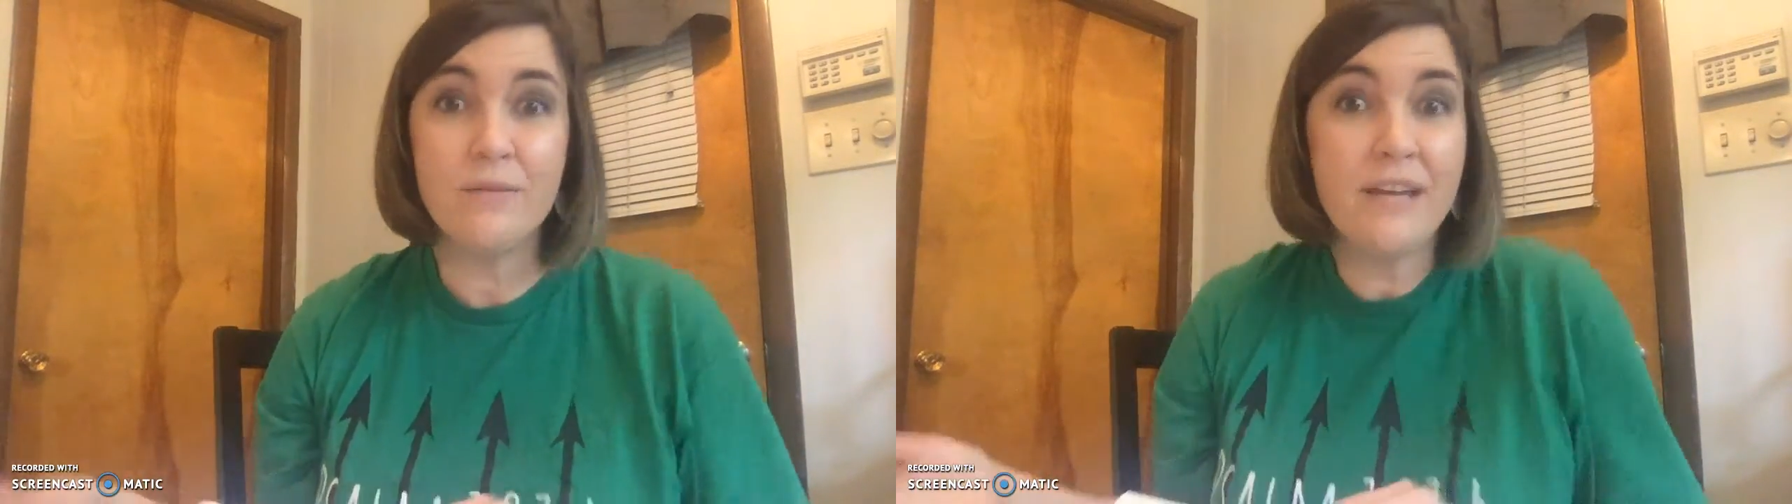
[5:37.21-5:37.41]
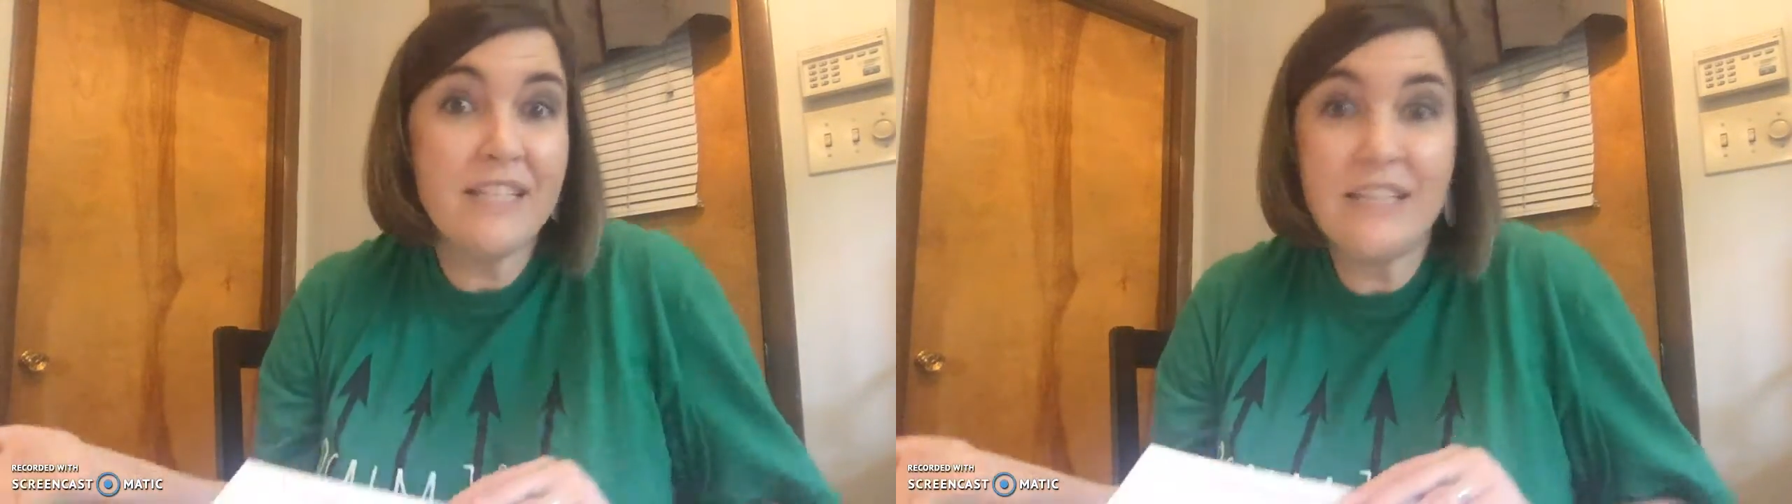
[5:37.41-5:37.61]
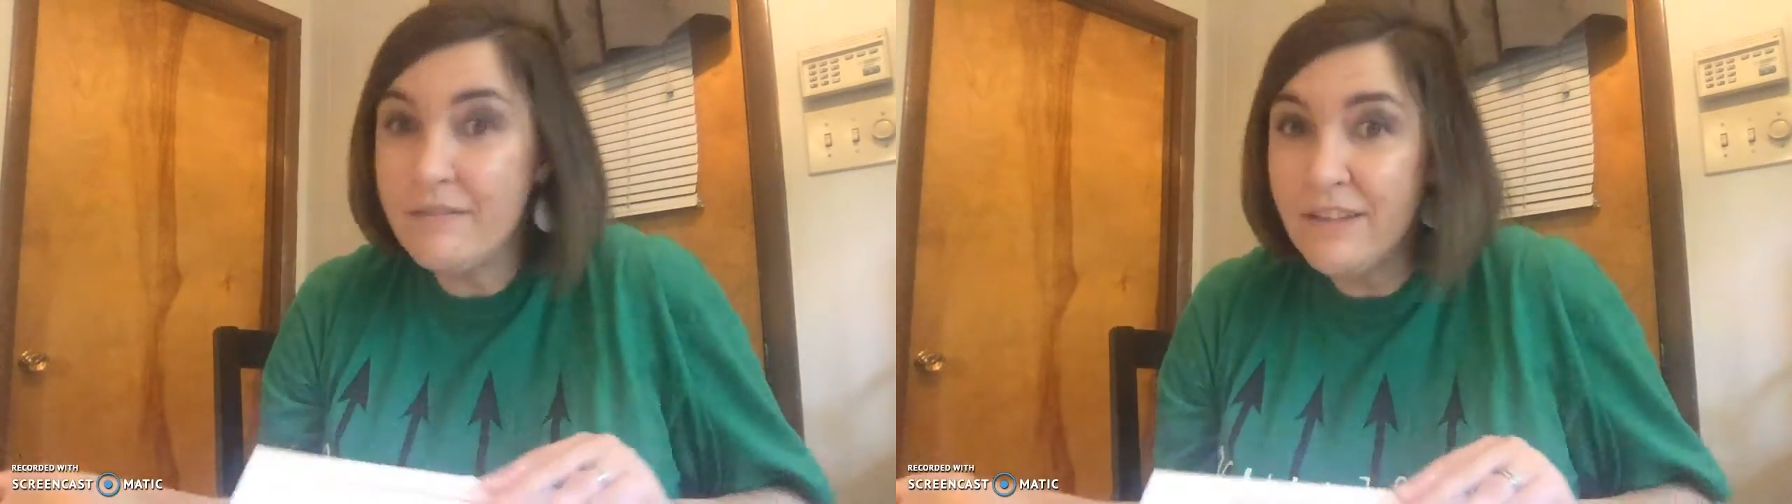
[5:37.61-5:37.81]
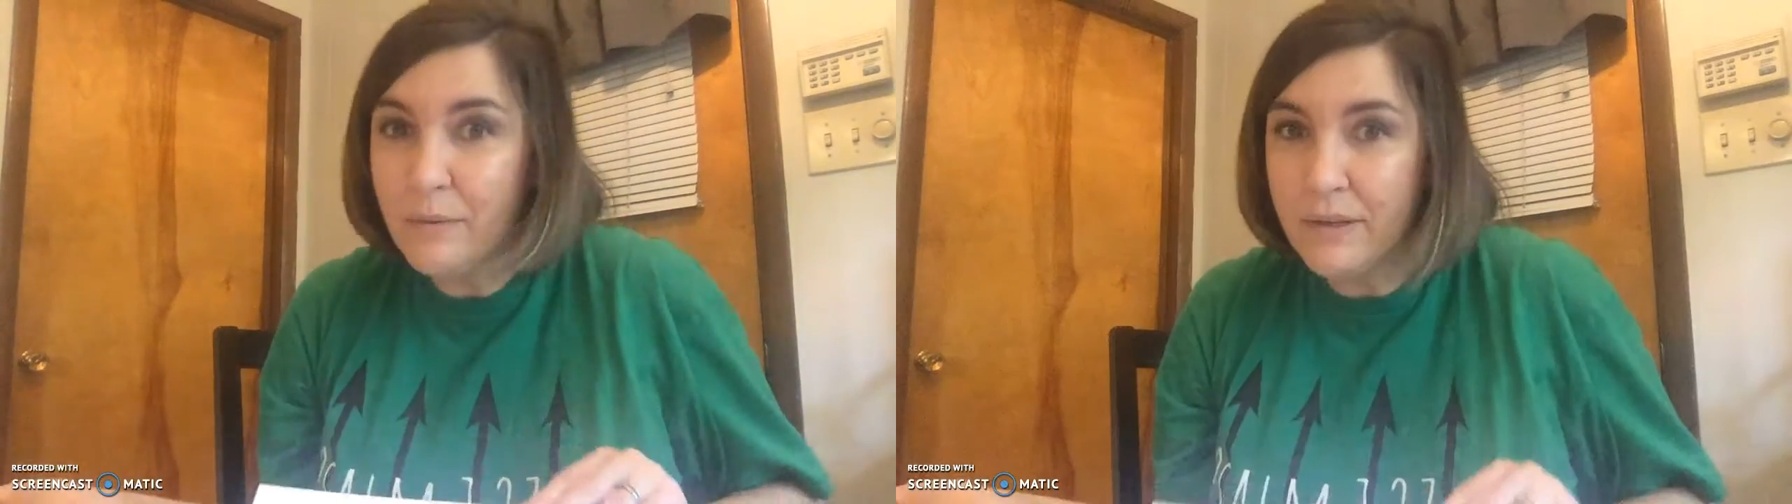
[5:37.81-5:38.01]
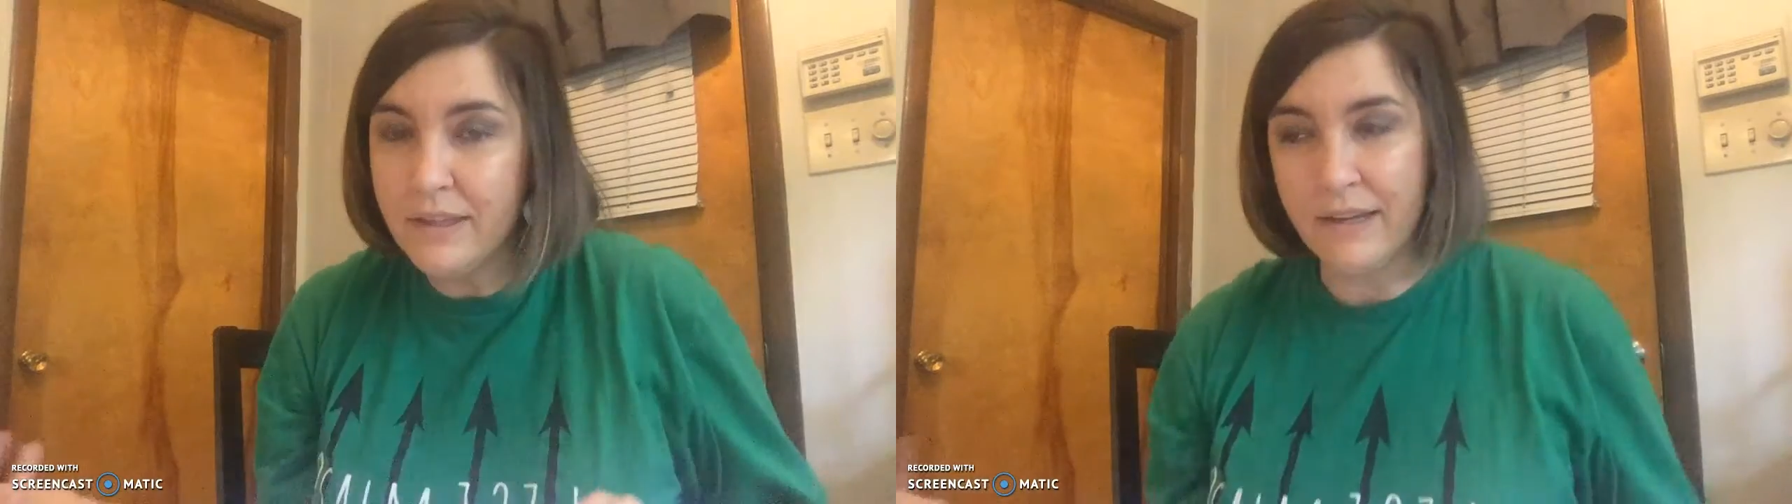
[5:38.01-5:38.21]
activity
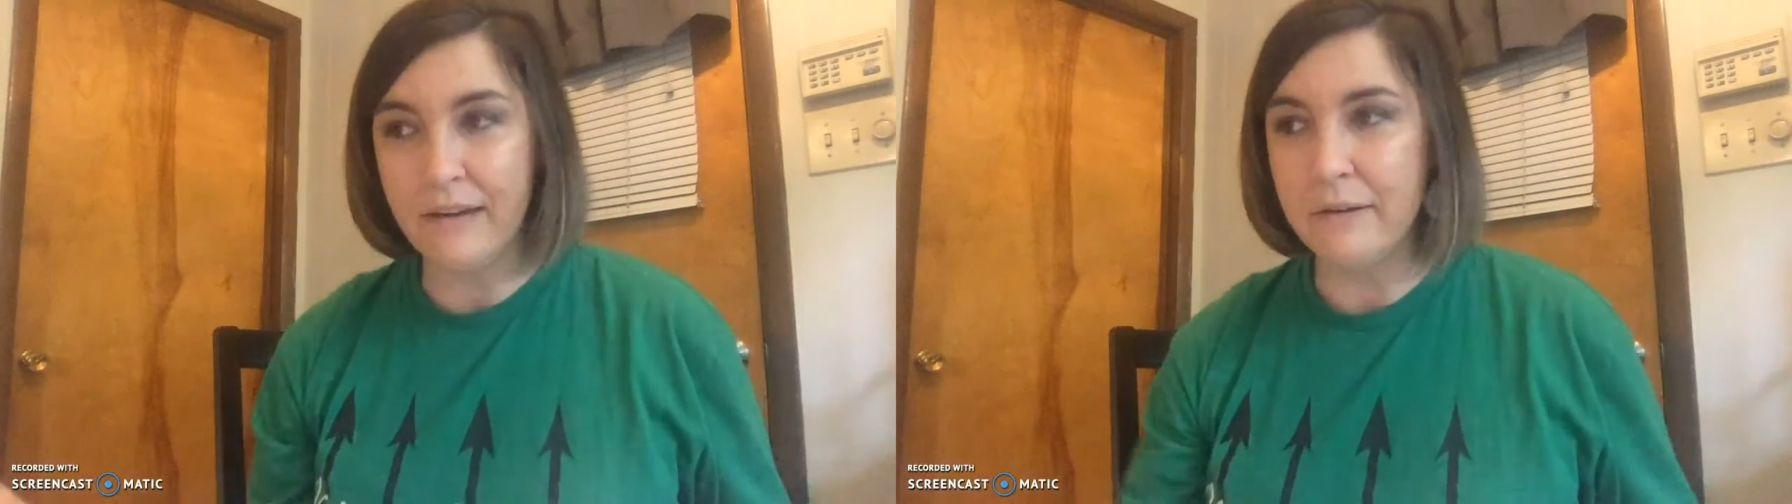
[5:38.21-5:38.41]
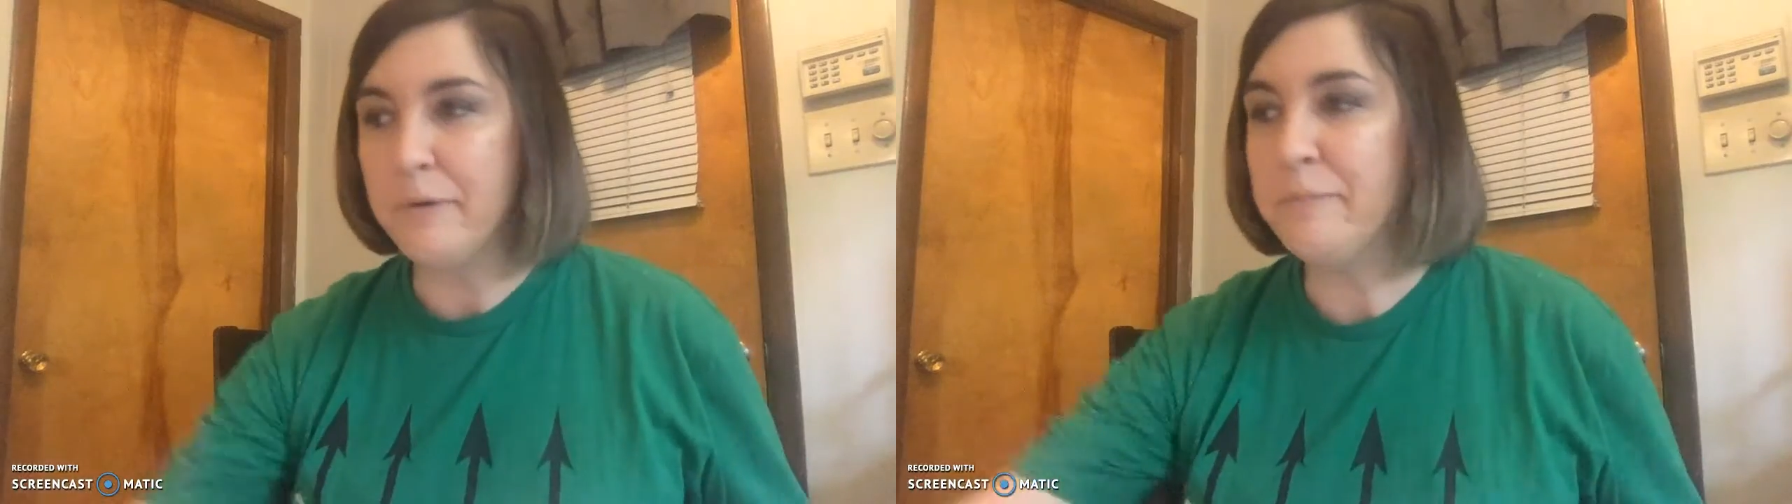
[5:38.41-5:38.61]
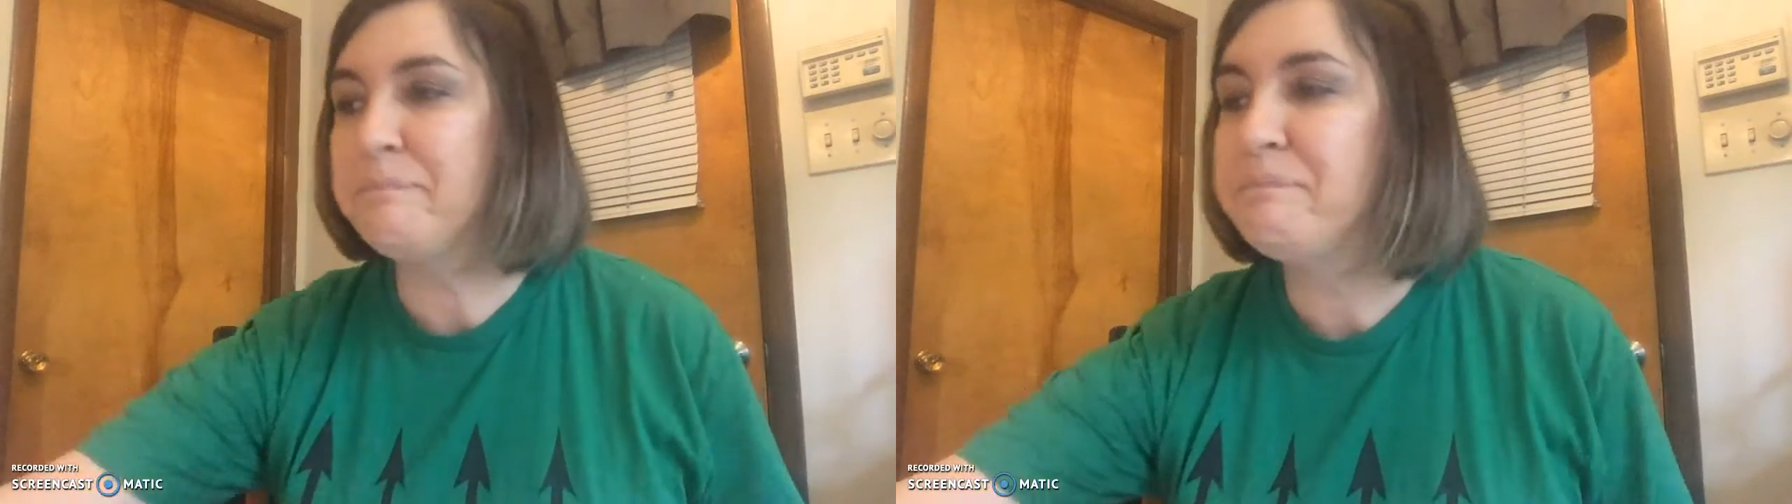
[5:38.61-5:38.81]
with it. I don't know.